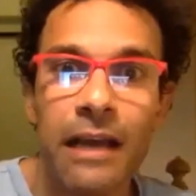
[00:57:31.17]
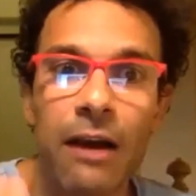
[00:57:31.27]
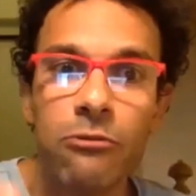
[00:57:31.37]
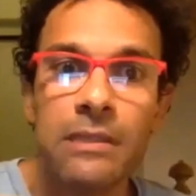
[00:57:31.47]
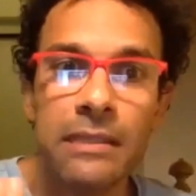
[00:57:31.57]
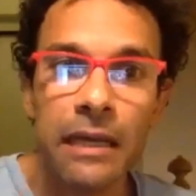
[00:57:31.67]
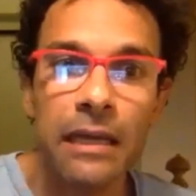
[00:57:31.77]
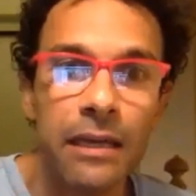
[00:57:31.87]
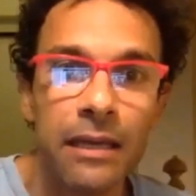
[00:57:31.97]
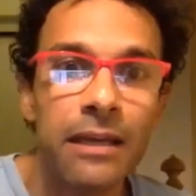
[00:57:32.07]
I was
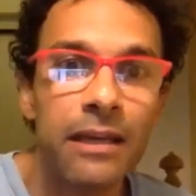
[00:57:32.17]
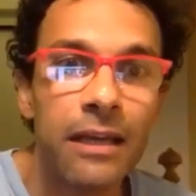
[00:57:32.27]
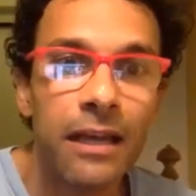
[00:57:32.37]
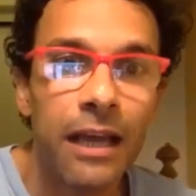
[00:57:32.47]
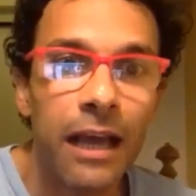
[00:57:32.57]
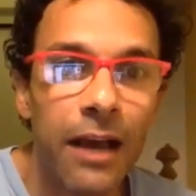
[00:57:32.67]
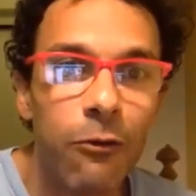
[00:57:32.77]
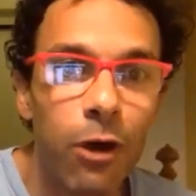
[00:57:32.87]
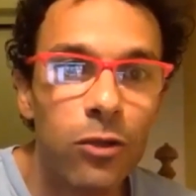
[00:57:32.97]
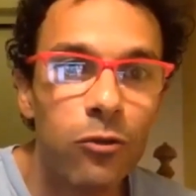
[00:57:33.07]
saying, I
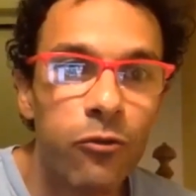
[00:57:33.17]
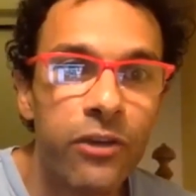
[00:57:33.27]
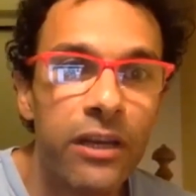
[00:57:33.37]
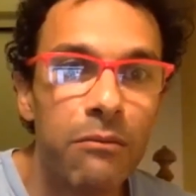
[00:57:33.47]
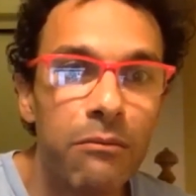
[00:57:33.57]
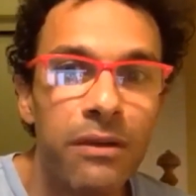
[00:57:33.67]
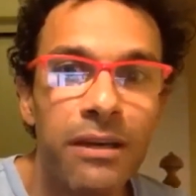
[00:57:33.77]
want to film